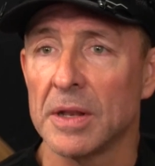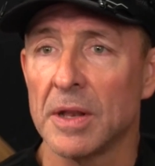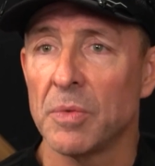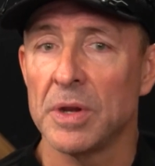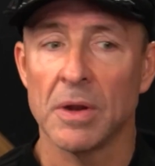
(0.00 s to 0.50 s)
And
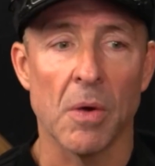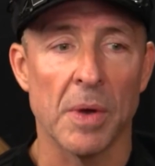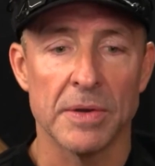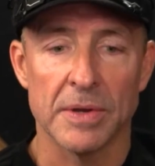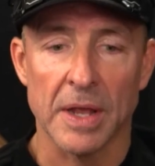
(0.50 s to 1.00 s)
then when you go
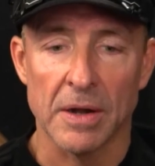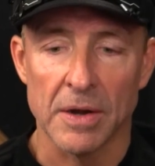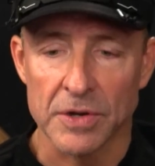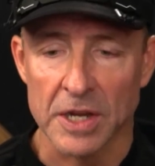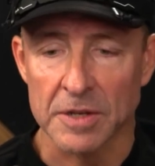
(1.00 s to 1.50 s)
in to get an
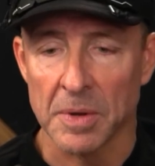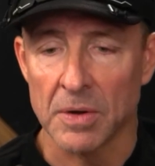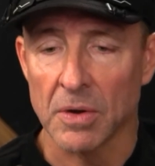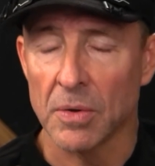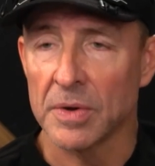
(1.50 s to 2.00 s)

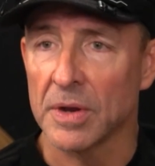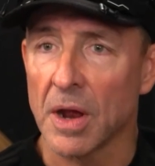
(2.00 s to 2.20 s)
adjustment or go into the